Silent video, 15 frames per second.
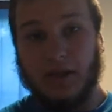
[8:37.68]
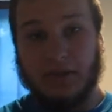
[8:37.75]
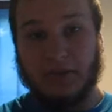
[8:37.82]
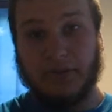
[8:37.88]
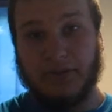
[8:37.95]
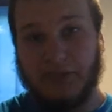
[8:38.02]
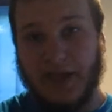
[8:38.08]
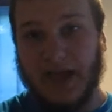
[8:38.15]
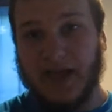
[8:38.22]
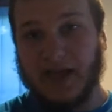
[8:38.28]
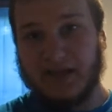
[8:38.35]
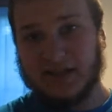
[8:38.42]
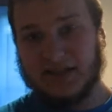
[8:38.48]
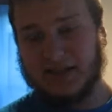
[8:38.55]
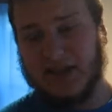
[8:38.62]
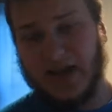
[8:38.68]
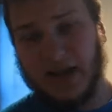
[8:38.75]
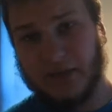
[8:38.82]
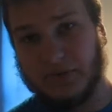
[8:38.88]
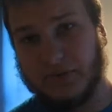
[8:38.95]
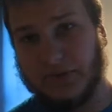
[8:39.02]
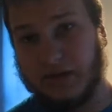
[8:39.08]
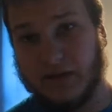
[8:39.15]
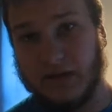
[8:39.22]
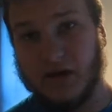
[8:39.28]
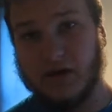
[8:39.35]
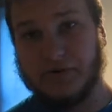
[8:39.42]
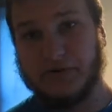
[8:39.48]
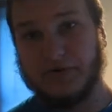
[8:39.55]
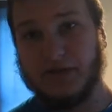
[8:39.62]
that is that with the
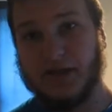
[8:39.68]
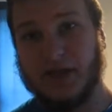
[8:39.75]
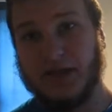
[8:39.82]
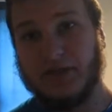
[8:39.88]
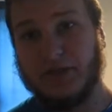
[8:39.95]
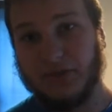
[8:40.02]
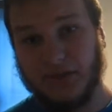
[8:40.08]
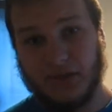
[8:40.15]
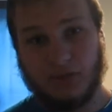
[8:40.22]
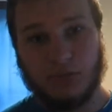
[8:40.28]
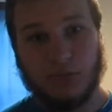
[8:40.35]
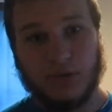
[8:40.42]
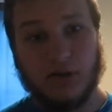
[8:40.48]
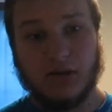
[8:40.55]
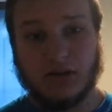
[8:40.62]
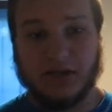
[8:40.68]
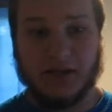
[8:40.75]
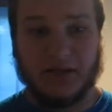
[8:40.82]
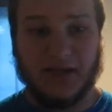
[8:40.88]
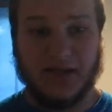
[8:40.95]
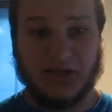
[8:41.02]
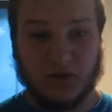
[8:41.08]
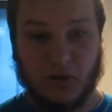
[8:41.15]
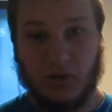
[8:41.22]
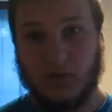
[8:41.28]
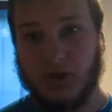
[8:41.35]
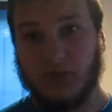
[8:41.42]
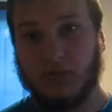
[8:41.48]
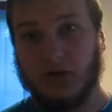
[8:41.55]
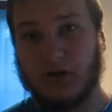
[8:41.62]
characters. I think really that's all
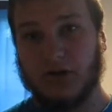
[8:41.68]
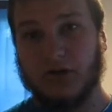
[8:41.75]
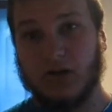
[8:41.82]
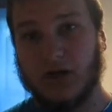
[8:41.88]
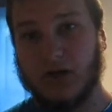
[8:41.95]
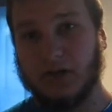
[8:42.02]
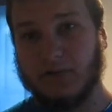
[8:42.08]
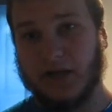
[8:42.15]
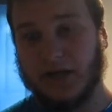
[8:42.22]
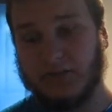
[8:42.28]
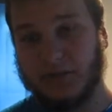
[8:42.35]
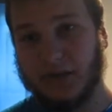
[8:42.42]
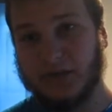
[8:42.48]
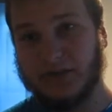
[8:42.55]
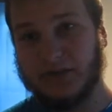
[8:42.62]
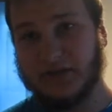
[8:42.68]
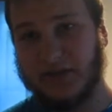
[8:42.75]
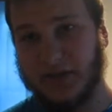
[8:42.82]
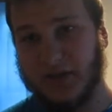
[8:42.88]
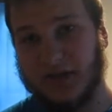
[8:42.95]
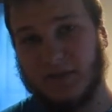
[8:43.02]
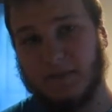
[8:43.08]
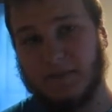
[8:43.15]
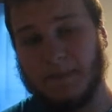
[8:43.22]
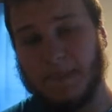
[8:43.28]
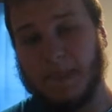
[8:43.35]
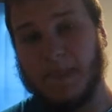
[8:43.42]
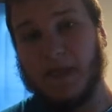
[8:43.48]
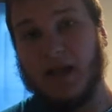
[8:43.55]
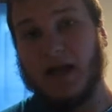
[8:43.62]
I want to talk about this game.
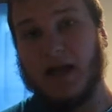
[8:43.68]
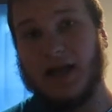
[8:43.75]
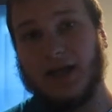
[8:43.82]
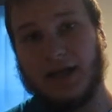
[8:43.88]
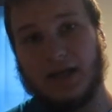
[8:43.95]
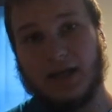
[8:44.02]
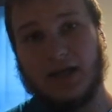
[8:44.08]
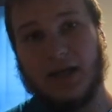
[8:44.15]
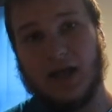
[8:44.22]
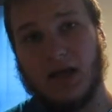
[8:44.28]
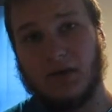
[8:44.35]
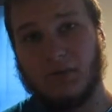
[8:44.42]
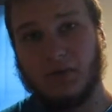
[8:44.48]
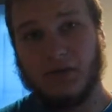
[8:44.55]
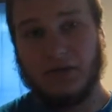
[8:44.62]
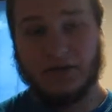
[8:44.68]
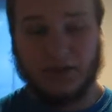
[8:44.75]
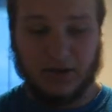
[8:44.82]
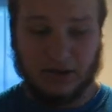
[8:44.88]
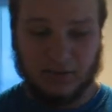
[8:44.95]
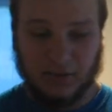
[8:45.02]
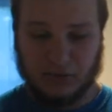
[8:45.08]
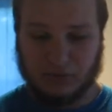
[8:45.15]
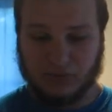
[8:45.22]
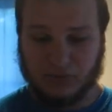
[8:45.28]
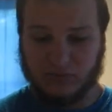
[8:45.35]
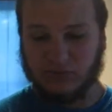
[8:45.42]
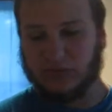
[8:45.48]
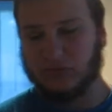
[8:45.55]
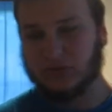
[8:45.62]
I cannot really think about
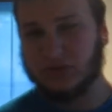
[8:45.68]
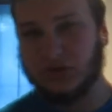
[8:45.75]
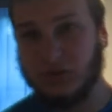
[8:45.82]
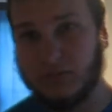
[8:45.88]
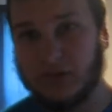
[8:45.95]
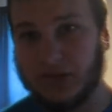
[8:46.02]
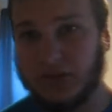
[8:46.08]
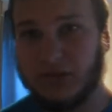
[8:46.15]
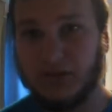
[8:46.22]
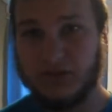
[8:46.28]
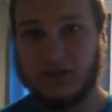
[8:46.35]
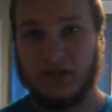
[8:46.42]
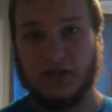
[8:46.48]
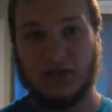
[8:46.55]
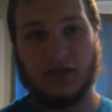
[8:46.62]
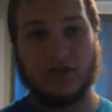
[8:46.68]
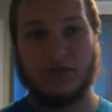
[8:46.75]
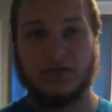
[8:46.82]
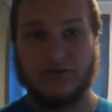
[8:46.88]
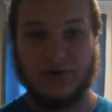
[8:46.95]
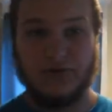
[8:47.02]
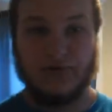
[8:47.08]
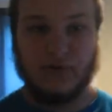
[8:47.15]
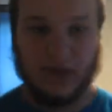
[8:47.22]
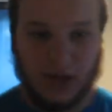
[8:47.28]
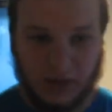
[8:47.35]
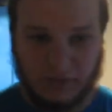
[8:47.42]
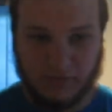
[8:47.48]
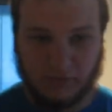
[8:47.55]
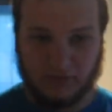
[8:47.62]
too much else I need to
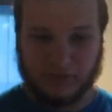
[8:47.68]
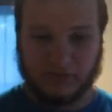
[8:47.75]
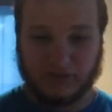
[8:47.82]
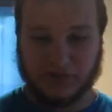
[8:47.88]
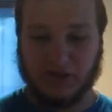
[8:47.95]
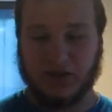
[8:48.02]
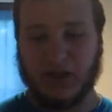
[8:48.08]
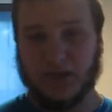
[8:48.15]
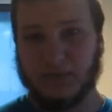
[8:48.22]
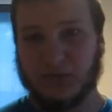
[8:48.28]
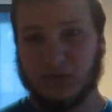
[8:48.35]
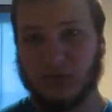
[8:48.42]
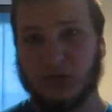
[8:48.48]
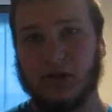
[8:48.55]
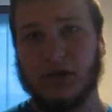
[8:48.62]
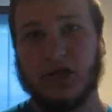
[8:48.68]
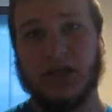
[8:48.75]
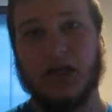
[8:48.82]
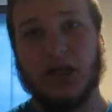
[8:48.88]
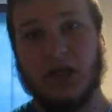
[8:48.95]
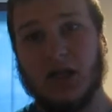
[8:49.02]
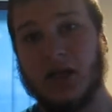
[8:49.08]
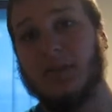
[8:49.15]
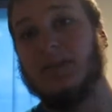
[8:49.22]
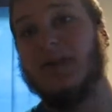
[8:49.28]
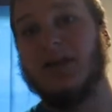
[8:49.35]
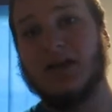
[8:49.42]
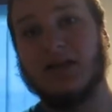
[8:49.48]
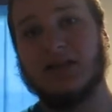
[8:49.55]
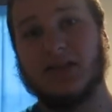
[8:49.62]
cover in this game. It's really,
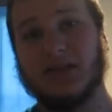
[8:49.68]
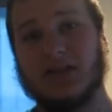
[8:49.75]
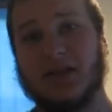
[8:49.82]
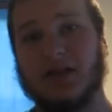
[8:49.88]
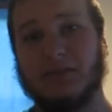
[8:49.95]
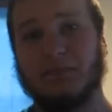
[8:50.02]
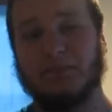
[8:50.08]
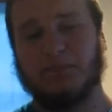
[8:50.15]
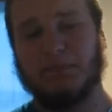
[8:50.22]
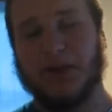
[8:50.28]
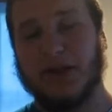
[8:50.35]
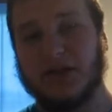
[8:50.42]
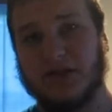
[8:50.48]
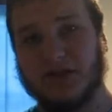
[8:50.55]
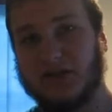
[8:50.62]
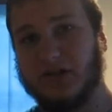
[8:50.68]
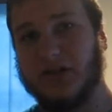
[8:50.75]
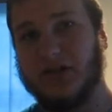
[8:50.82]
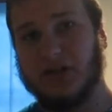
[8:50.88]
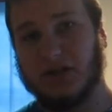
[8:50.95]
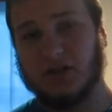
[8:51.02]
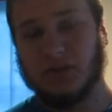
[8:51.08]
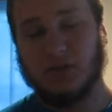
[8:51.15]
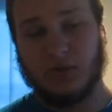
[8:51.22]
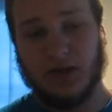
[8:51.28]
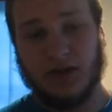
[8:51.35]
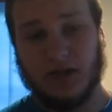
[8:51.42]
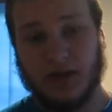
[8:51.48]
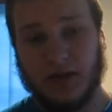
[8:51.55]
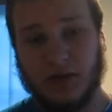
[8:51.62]
because it's in a beta stages
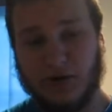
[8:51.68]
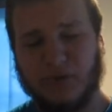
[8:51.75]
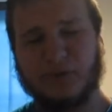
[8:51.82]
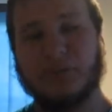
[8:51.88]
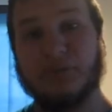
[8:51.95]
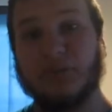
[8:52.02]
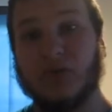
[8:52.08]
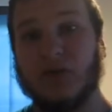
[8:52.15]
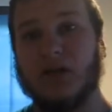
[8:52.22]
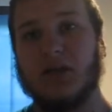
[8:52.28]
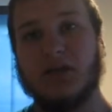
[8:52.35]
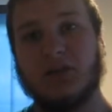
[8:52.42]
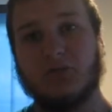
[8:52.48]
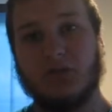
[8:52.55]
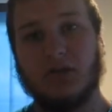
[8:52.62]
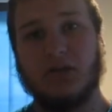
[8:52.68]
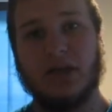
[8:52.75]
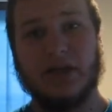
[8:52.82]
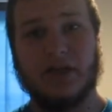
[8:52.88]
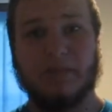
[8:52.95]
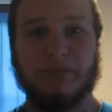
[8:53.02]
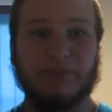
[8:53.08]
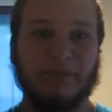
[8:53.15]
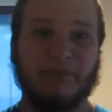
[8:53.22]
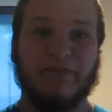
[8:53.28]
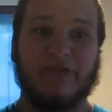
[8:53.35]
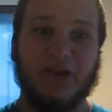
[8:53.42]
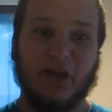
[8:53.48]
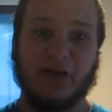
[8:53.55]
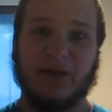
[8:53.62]
right now, it's really a
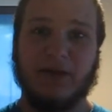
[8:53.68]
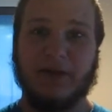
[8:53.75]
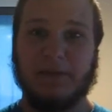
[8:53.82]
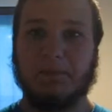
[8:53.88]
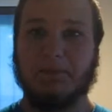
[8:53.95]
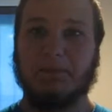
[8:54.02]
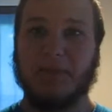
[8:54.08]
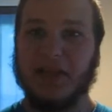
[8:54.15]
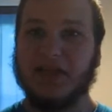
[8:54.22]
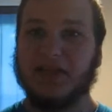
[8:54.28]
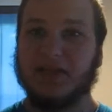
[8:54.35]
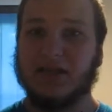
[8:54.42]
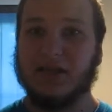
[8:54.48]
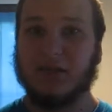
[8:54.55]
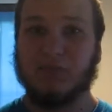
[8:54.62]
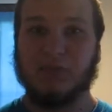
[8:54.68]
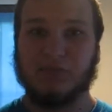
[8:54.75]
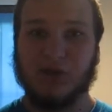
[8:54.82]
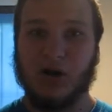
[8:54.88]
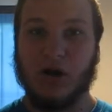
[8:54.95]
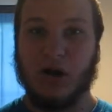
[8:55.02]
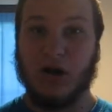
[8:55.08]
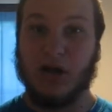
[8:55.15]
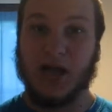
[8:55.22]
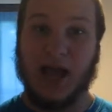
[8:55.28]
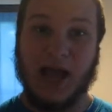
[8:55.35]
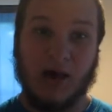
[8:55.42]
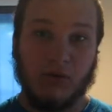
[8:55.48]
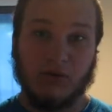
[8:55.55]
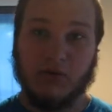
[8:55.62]
very basic, broad
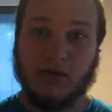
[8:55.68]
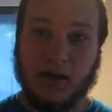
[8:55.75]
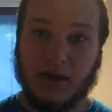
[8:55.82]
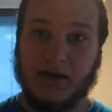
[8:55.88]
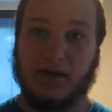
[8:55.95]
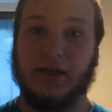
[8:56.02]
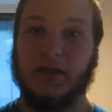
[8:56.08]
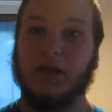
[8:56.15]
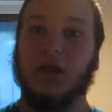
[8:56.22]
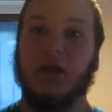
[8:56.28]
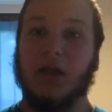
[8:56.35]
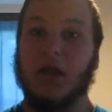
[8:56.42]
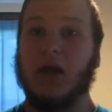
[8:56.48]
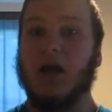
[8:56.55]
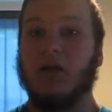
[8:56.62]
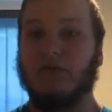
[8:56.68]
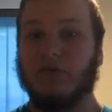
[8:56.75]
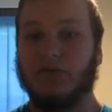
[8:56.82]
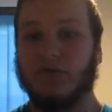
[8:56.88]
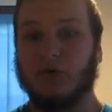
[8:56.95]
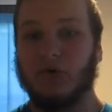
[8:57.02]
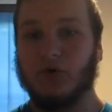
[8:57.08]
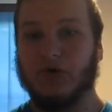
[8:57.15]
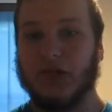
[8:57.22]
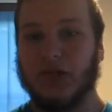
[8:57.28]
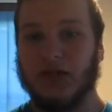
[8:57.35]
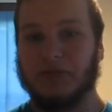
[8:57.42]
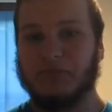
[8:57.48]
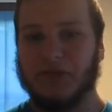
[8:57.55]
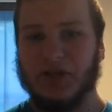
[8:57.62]
outlining of a full
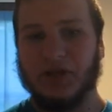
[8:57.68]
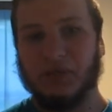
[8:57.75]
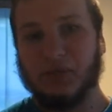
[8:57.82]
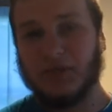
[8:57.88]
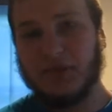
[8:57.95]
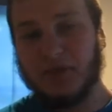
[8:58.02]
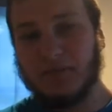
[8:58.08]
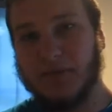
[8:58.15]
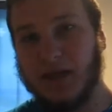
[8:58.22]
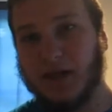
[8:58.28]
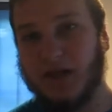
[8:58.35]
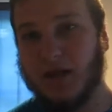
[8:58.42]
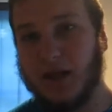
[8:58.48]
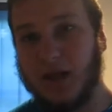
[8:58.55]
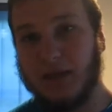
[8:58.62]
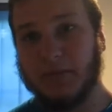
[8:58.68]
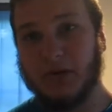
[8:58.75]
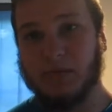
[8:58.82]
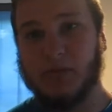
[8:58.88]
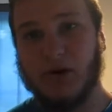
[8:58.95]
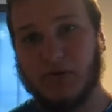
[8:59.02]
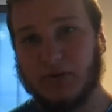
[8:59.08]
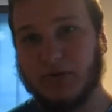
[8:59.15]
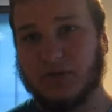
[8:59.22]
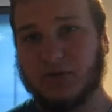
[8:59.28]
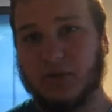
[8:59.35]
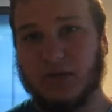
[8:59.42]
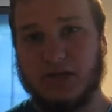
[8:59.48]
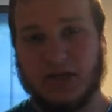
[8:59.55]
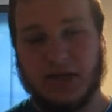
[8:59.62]
game. And with it being an MMO, there's
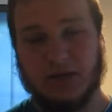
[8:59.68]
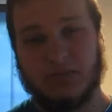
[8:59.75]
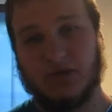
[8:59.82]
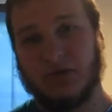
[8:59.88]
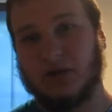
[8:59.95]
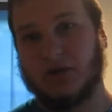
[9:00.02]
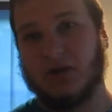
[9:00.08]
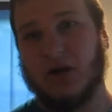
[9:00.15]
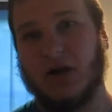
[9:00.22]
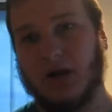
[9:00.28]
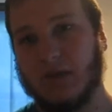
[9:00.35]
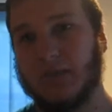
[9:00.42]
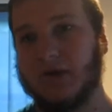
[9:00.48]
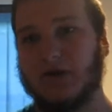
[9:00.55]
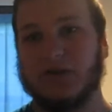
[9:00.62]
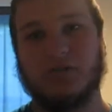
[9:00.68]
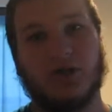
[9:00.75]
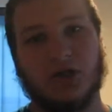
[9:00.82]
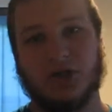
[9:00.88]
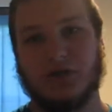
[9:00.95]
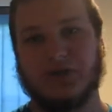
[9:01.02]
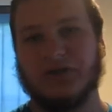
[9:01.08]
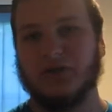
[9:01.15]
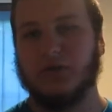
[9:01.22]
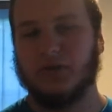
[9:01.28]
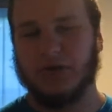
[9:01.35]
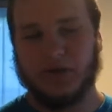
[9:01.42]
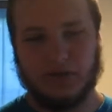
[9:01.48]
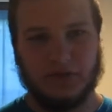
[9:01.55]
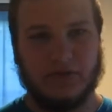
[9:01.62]
really not much to talk about, especially
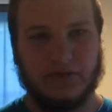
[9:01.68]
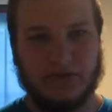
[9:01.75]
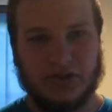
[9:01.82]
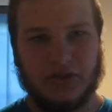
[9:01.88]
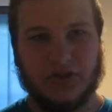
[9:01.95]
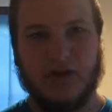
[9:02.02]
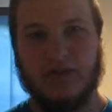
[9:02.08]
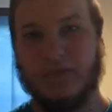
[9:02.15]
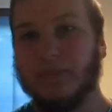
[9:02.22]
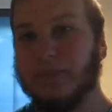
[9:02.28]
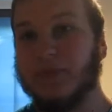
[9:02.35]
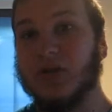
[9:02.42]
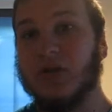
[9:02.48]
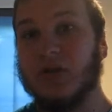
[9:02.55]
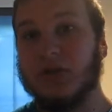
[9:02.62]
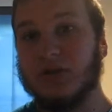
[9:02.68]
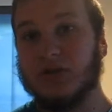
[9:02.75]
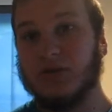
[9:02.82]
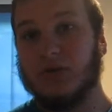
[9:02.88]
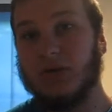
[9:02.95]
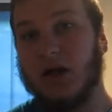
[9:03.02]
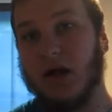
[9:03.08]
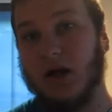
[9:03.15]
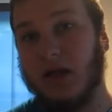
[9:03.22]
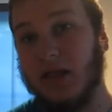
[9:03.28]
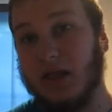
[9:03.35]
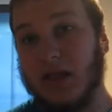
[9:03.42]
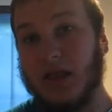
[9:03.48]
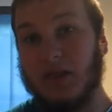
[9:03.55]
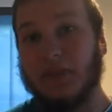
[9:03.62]
story-driven stuff. So,
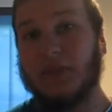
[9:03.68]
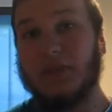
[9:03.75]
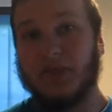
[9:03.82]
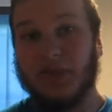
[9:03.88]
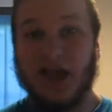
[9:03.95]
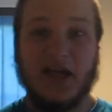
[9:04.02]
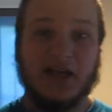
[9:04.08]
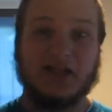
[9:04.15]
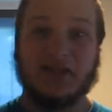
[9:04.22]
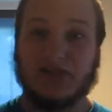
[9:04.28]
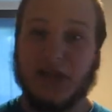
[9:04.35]
that is